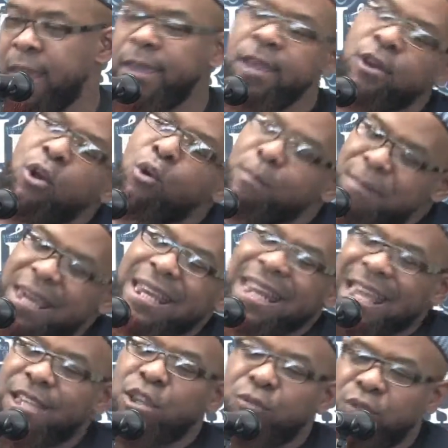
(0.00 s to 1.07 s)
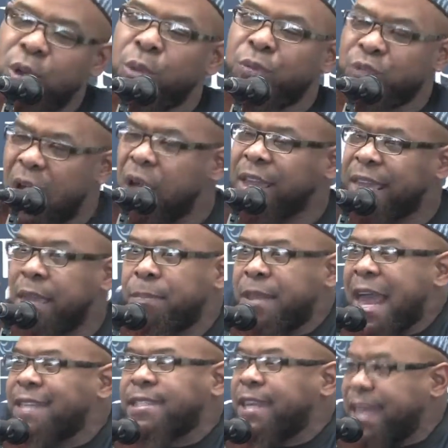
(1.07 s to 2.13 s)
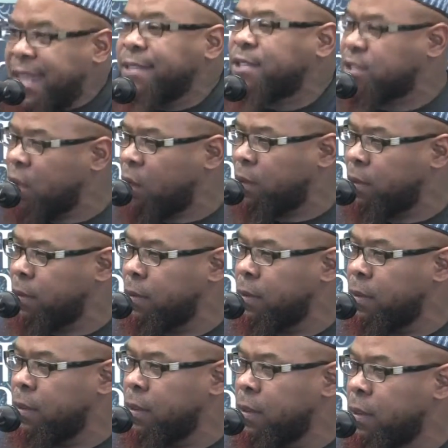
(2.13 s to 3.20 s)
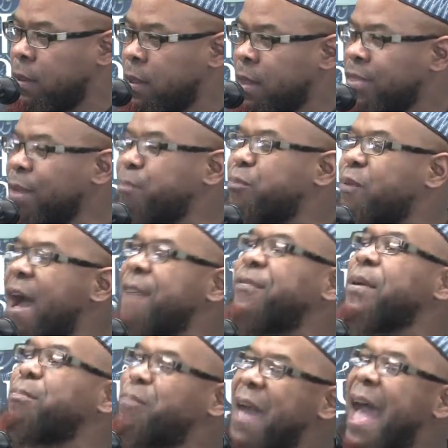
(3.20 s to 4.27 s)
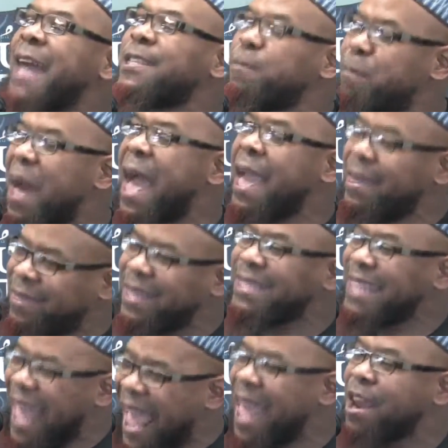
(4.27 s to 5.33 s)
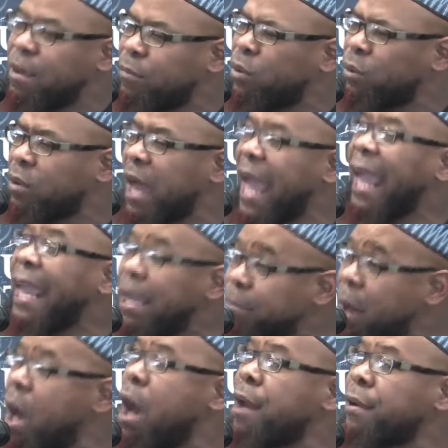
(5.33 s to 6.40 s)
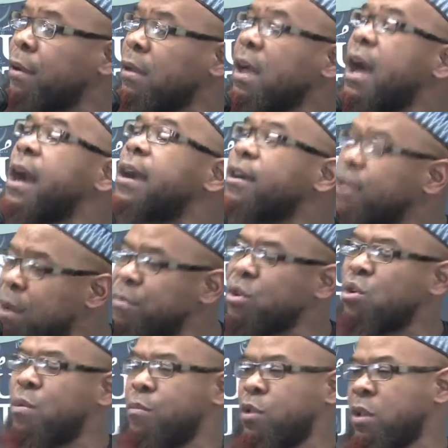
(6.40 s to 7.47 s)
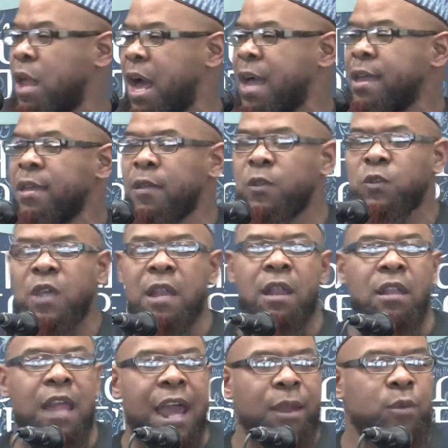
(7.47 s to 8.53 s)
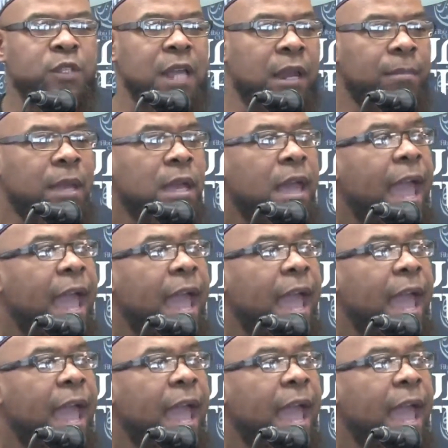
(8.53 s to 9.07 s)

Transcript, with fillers: You don't mean he's a real donkey, but that's an insult. The Prophet passed by this animal, a himar, akramakumullah, sallallahu alayhi wasallam.